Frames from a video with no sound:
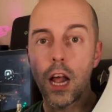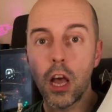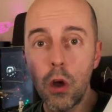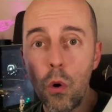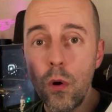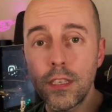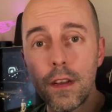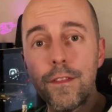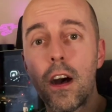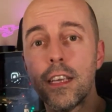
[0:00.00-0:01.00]
And I always
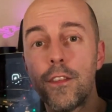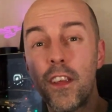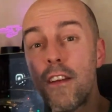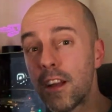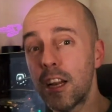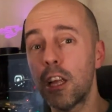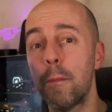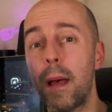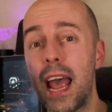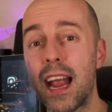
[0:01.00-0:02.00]
advise, if you're ever going to
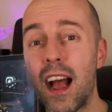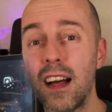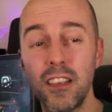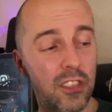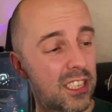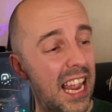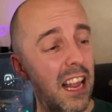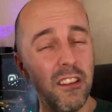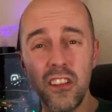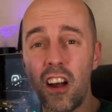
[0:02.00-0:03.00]
compare colours,
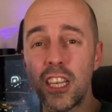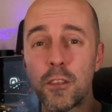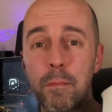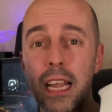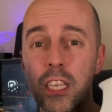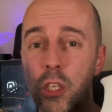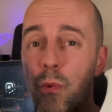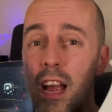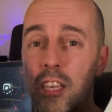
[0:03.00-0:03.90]
get a nice big square